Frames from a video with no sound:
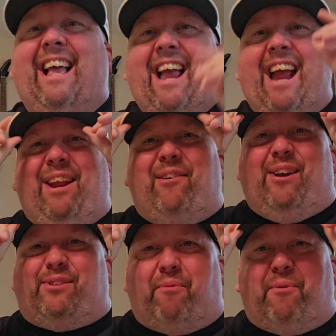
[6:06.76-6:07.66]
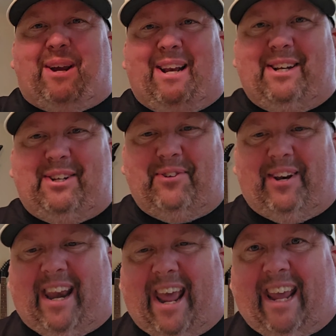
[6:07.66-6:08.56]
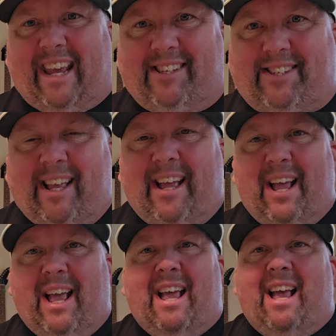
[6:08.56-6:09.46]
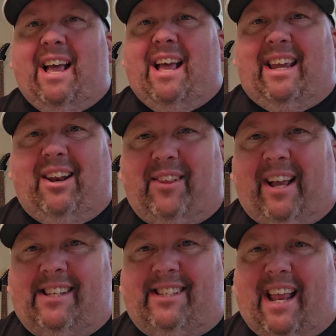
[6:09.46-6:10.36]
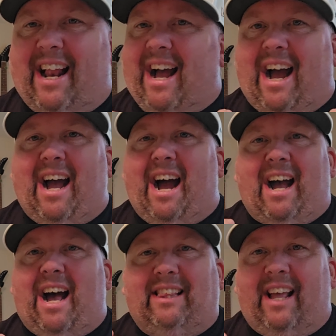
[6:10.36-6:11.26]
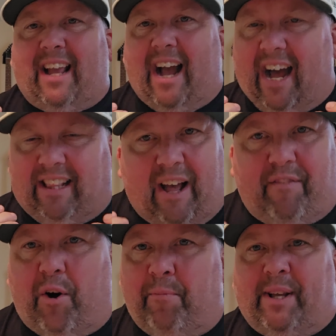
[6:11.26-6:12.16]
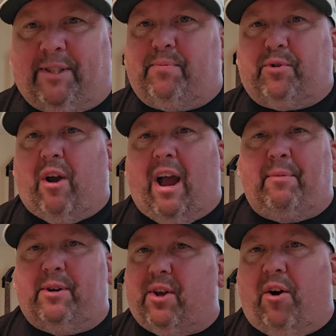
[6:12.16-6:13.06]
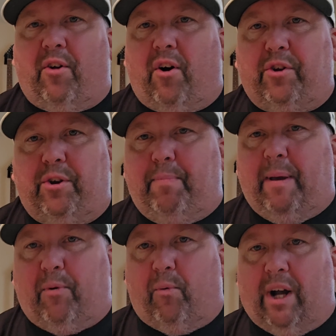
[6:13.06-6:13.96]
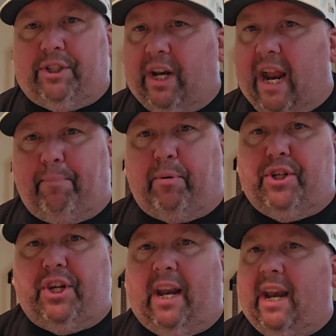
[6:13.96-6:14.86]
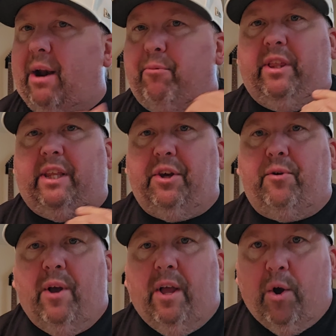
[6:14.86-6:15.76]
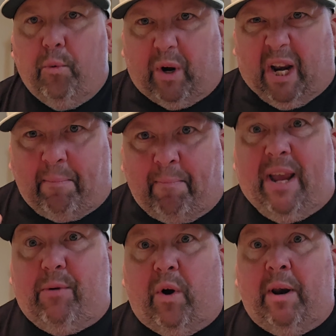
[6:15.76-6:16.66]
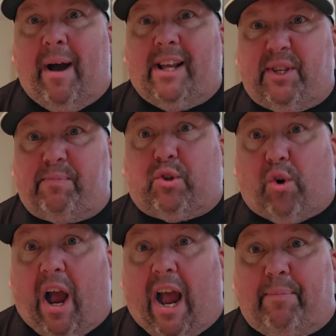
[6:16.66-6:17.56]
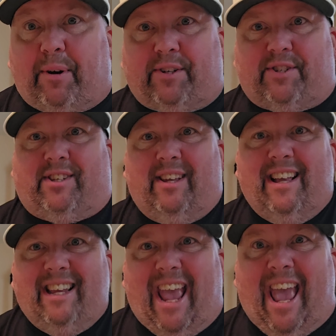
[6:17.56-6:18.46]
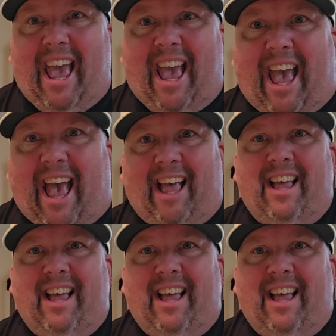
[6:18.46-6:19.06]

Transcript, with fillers: Anyways, what we're going to do today is, you know, like I said, I, I, I like, I love all my subscribers, all, all you people watching. I appreciate it. I really do. We're going to meet one of my subscribers. Yeah.